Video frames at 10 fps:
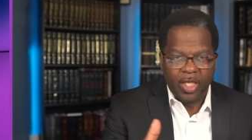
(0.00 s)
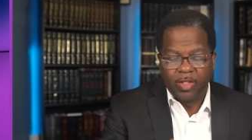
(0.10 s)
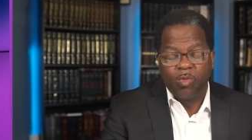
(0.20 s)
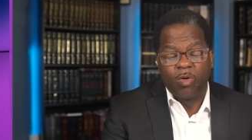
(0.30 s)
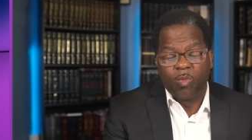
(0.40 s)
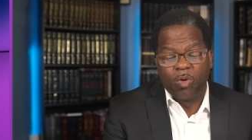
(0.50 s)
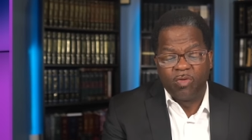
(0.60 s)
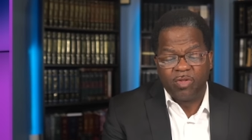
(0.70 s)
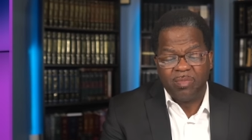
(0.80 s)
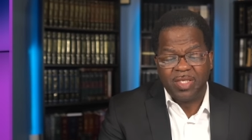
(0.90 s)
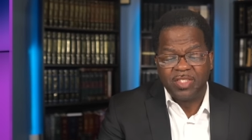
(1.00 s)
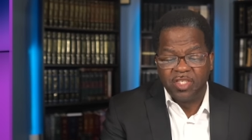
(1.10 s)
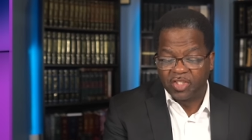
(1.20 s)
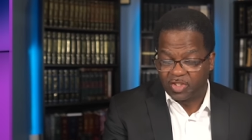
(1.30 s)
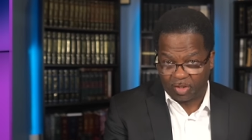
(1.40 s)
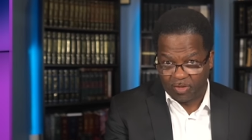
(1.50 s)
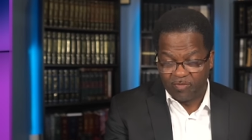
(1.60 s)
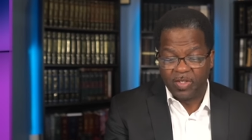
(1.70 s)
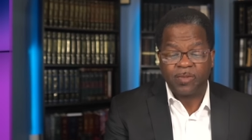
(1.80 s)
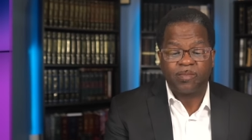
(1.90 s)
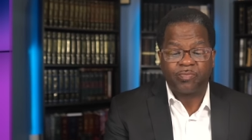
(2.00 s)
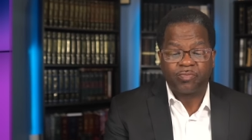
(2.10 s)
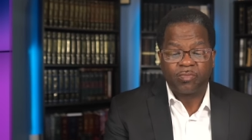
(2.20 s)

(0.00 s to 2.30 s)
And the word worthy means deserving,